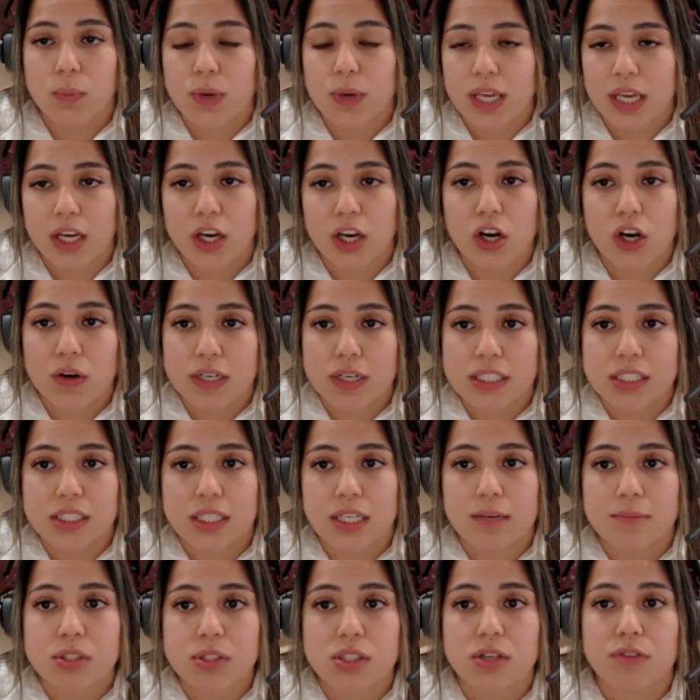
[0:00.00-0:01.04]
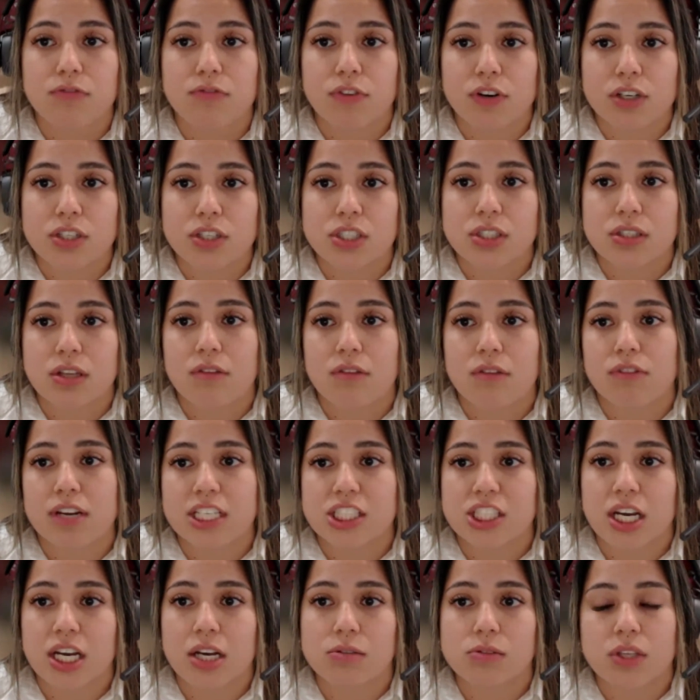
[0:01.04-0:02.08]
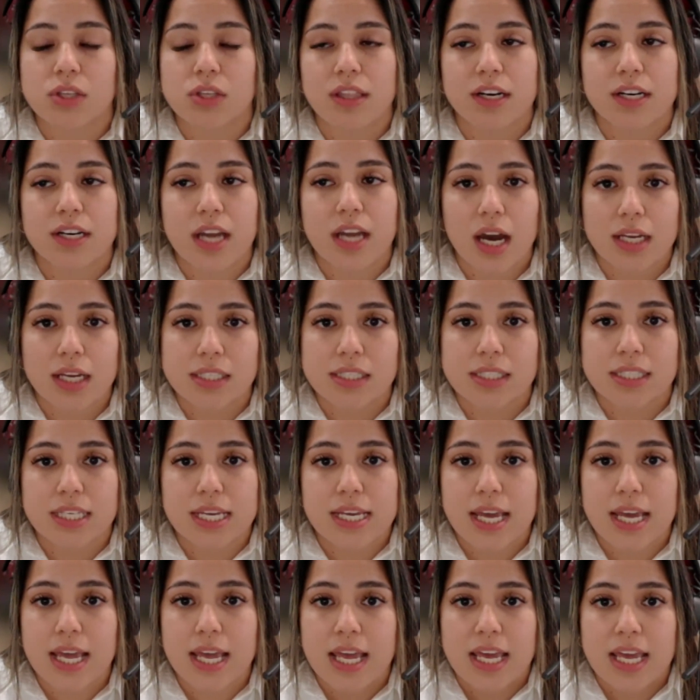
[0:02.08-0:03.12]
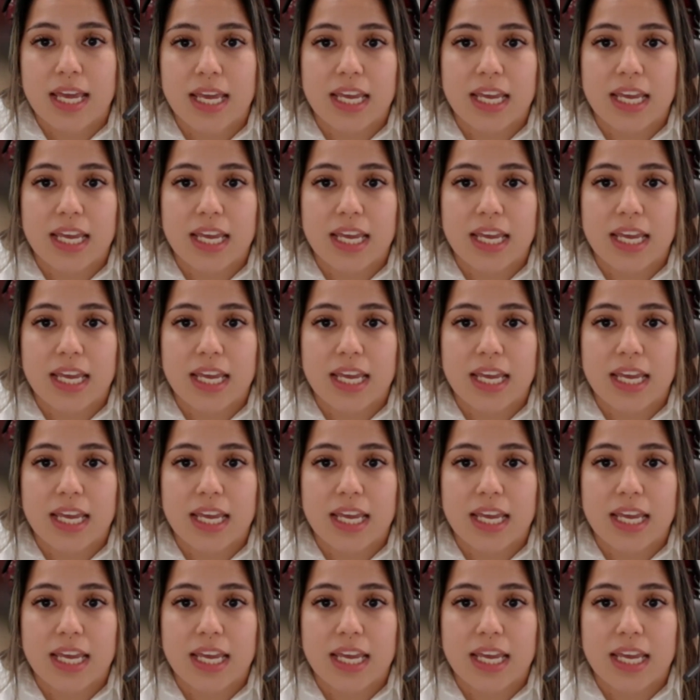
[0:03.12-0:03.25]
we encourage them to first reach out to their diocese.